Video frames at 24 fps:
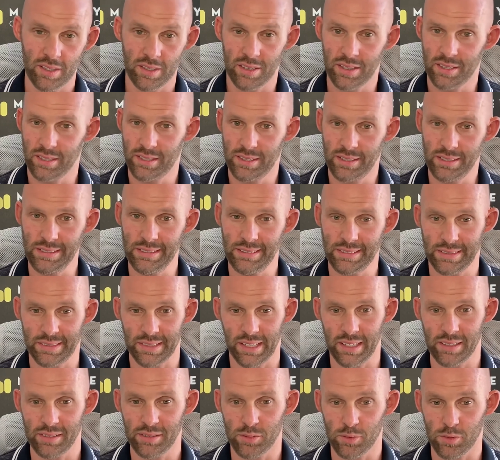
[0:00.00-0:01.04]
he
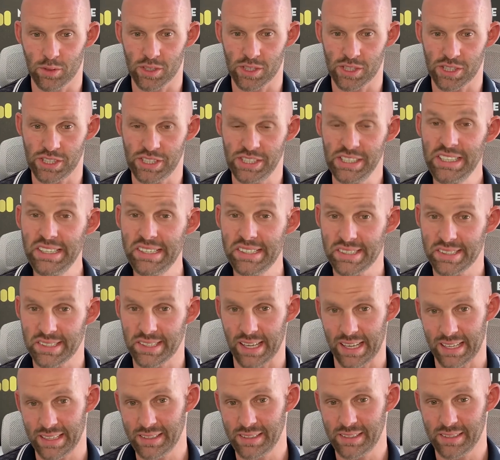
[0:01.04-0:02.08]
said or she
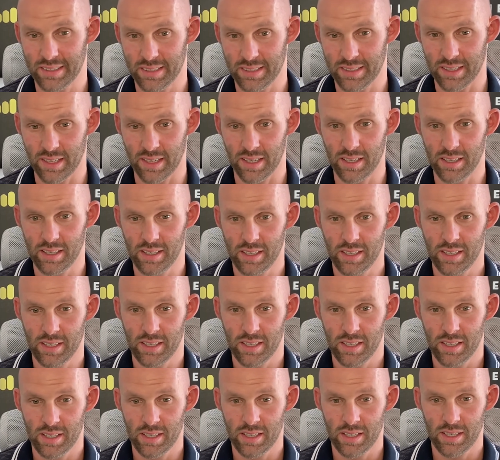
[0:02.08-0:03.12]
said,
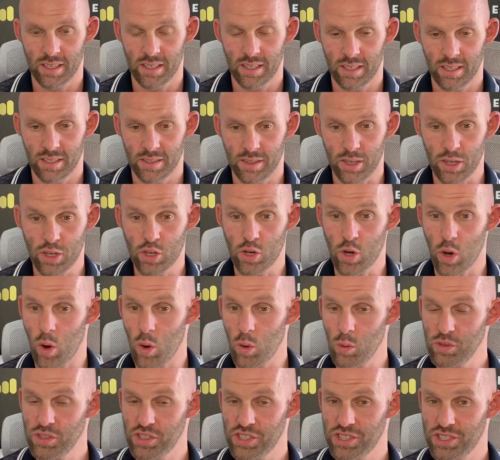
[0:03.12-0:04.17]
the
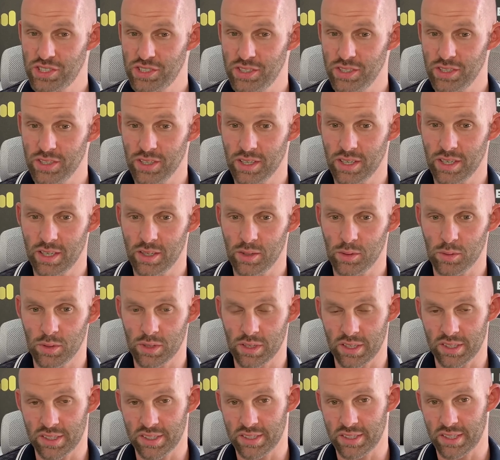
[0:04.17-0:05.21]
coach
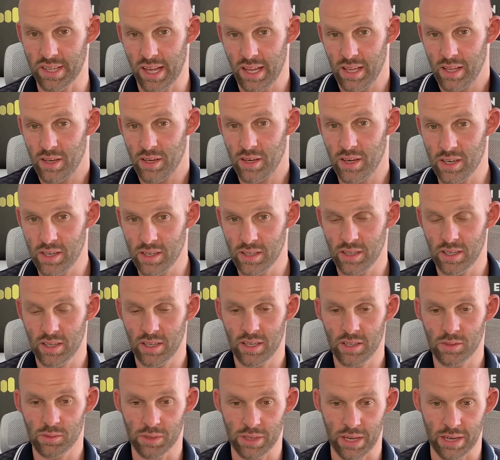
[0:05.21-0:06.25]
or the
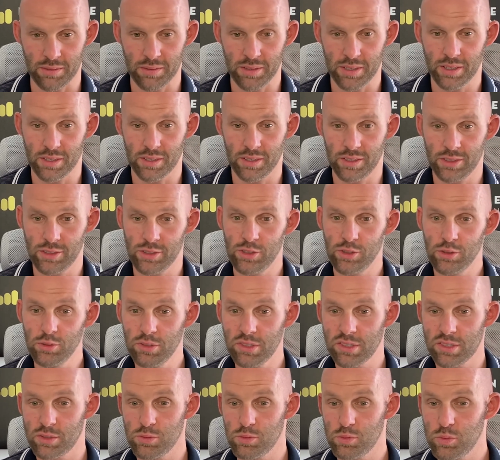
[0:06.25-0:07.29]
seller, whatever,
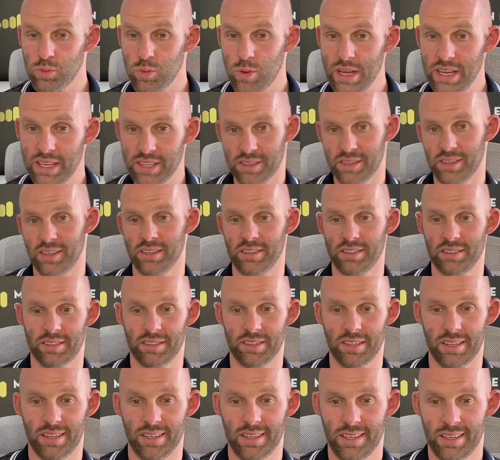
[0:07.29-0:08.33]
used the
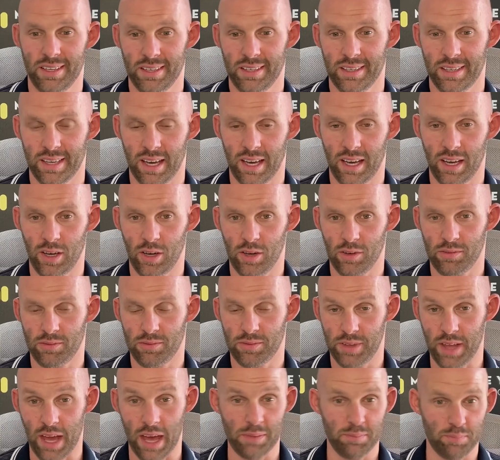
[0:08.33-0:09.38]
weakness,
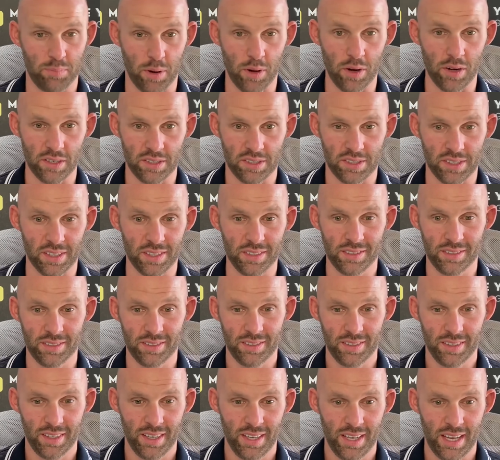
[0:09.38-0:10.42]
of that
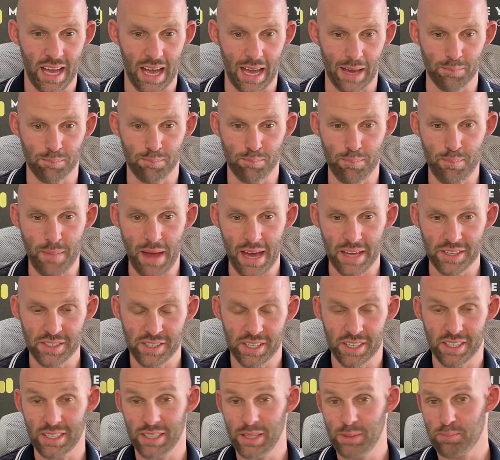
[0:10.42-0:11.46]
person and
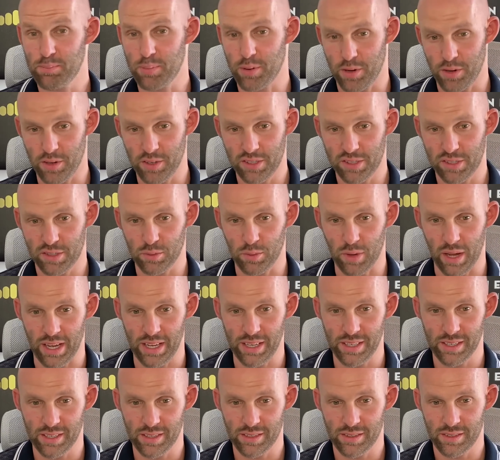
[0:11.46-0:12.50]
magically
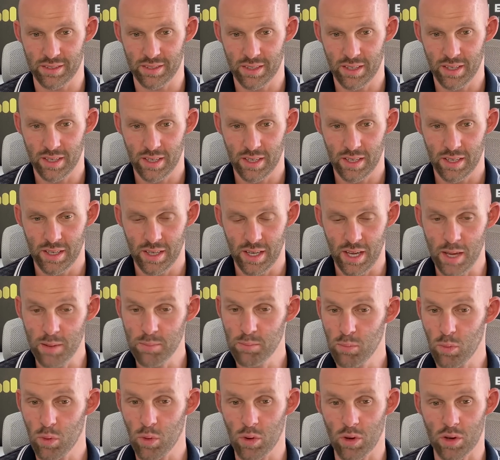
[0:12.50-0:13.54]
persuaded
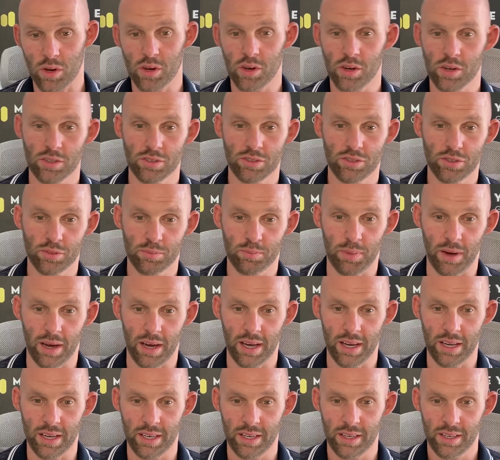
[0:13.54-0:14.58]
him or her to
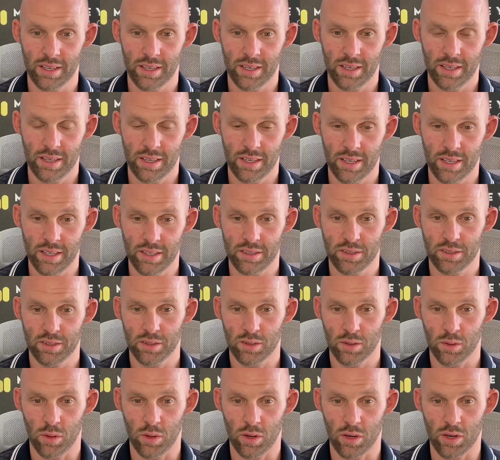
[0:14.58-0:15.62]
buy
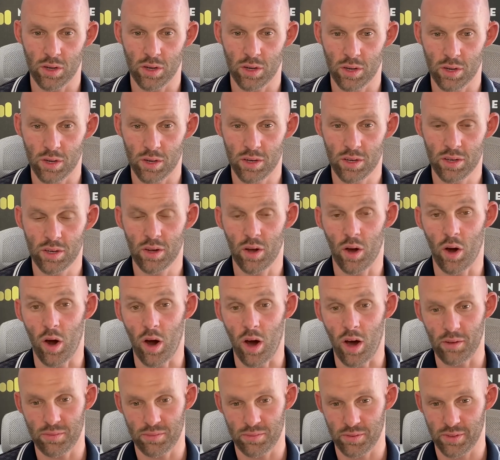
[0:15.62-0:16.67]
his or her
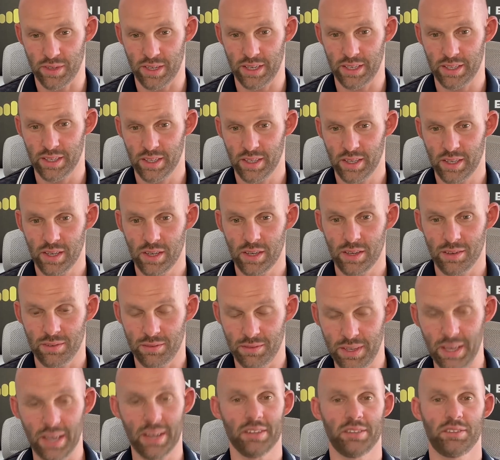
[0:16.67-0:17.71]
offering
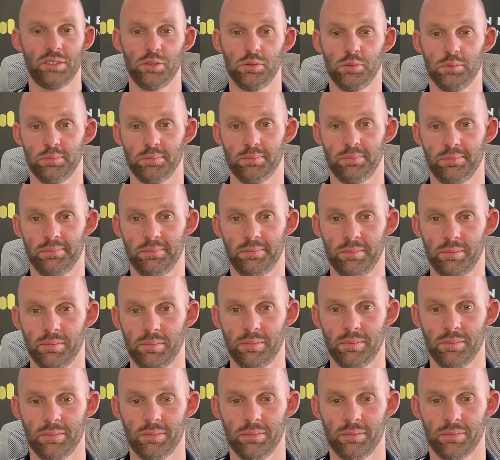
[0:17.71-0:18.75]
via Zoom.
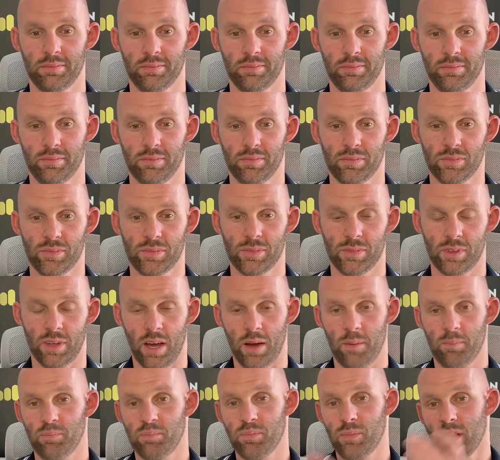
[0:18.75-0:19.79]

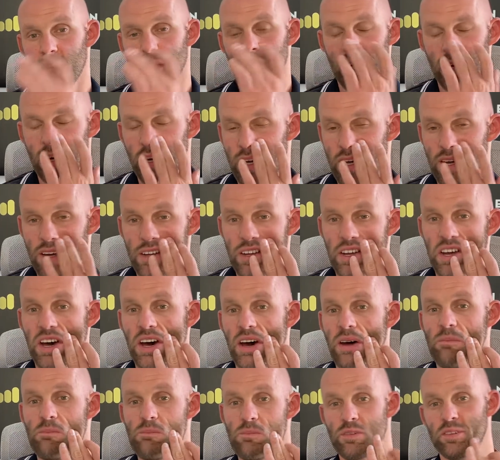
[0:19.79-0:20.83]

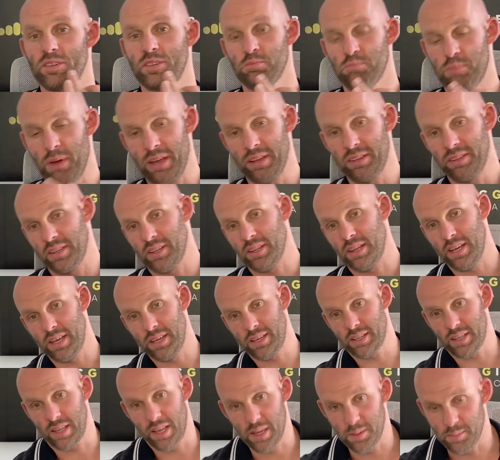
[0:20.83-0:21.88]
So
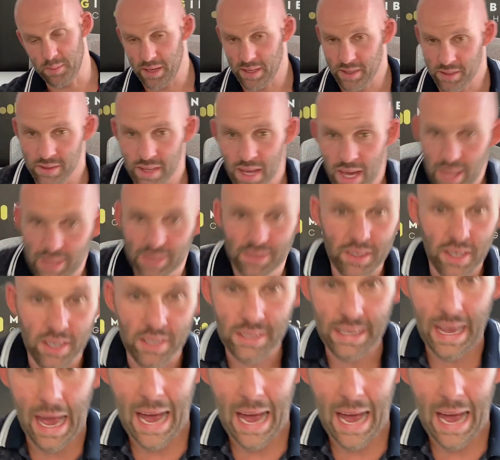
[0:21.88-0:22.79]
basically claiming that,